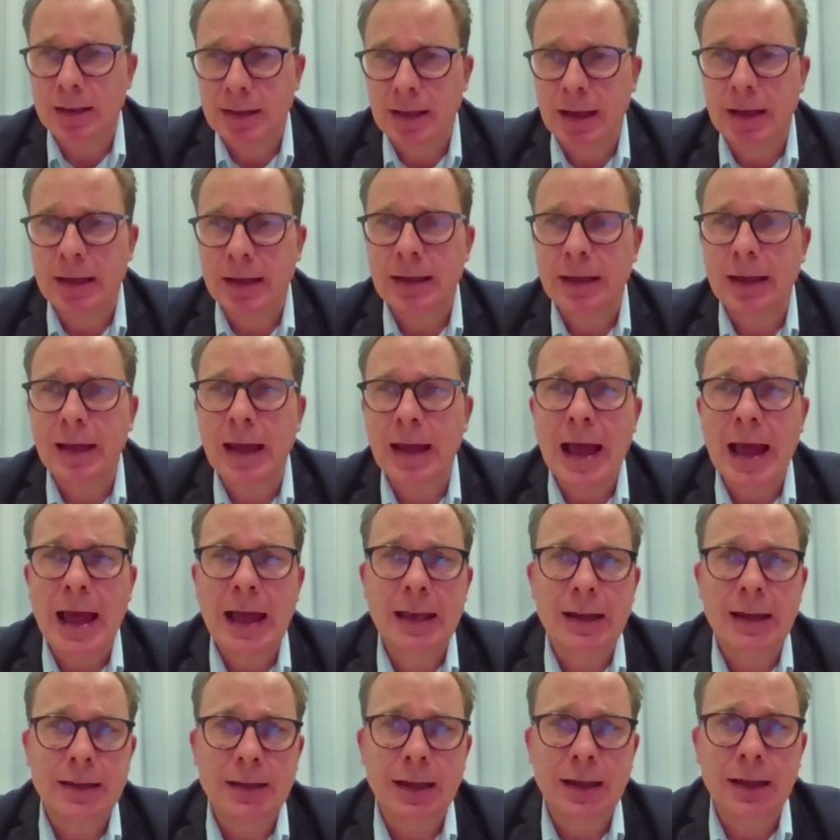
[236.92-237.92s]
like
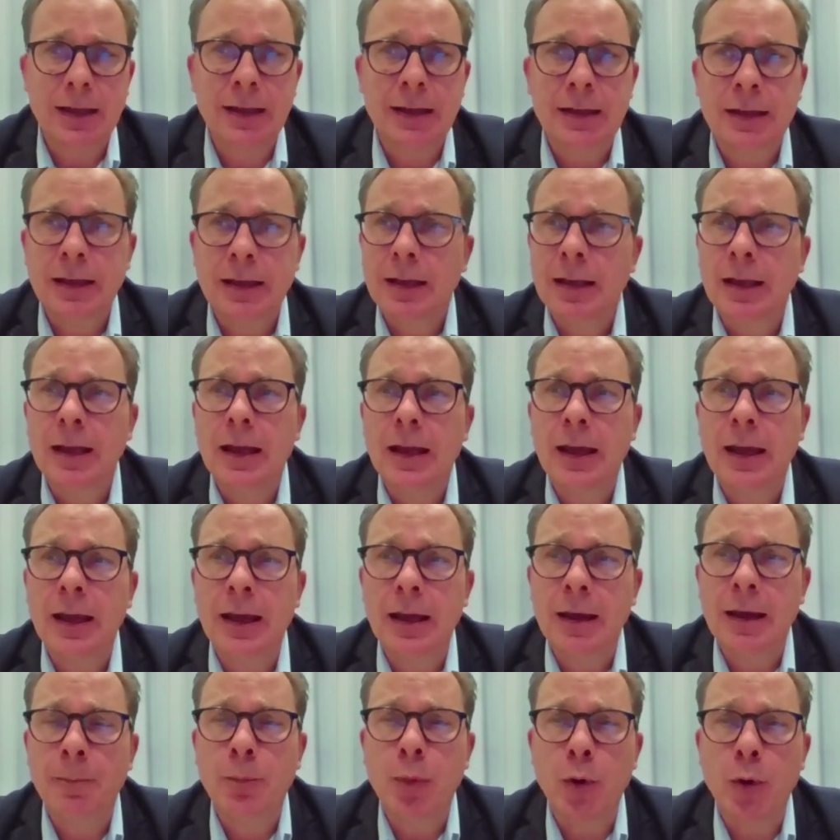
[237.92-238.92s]
Alexey
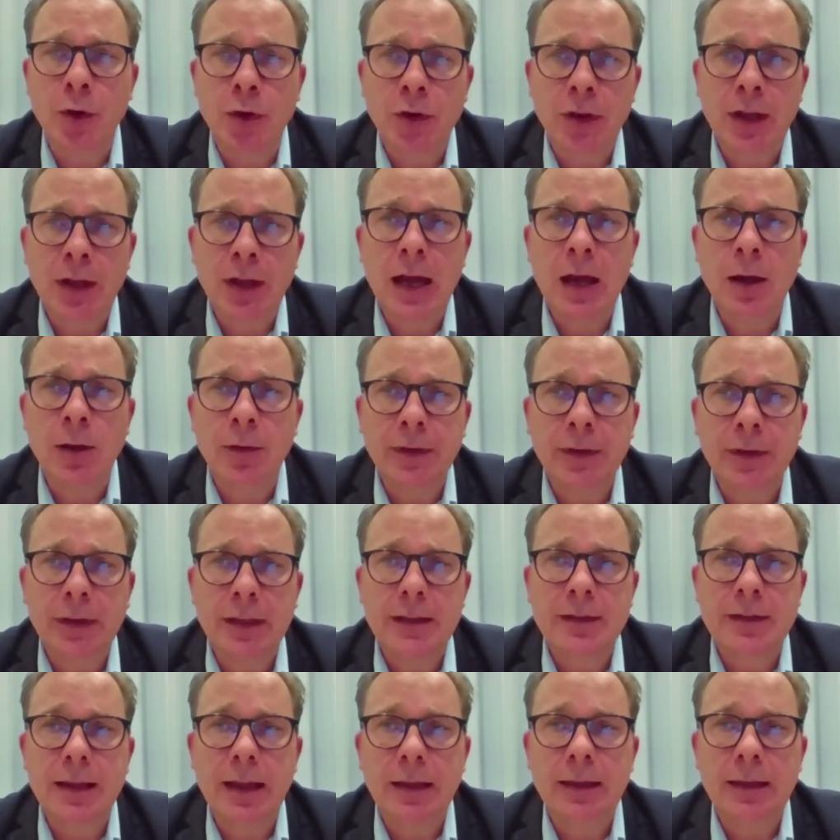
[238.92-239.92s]
pointed out,
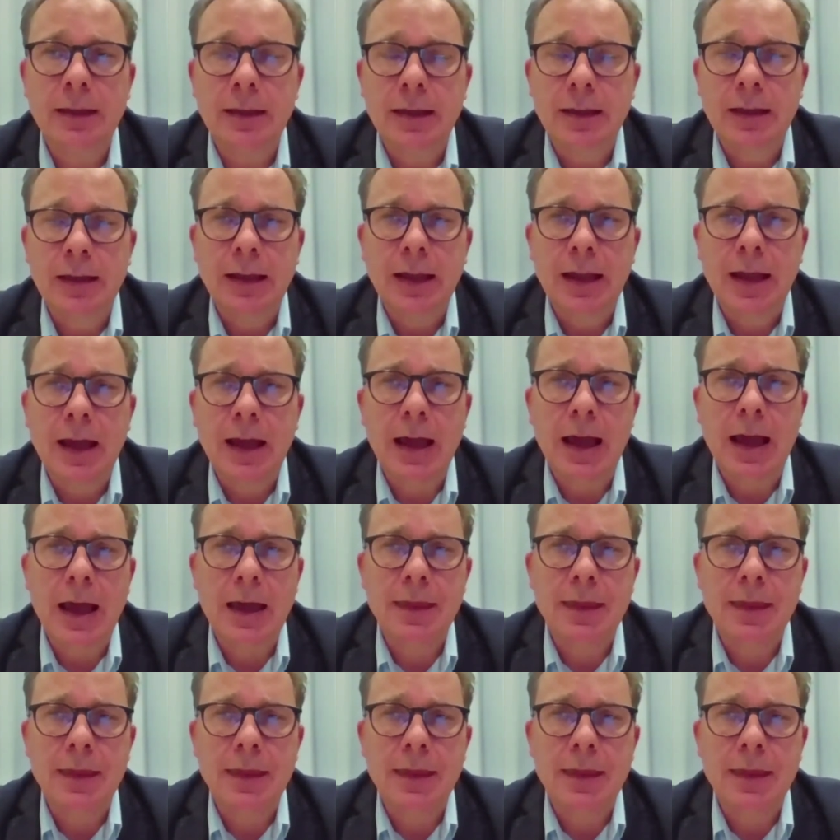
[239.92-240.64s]
is that I